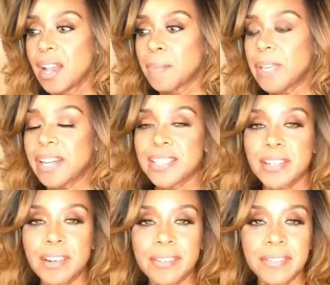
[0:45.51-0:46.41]
because
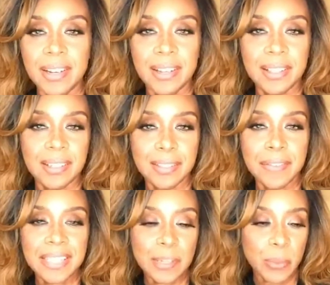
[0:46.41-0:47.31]
of the
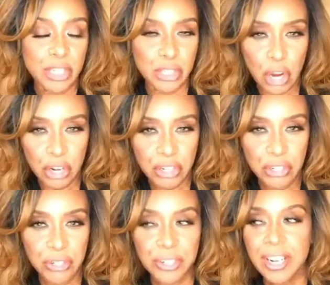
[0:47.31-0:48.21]
fact that we're
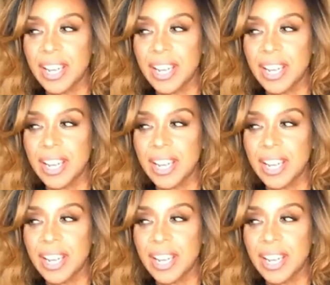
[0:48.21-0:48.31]
darker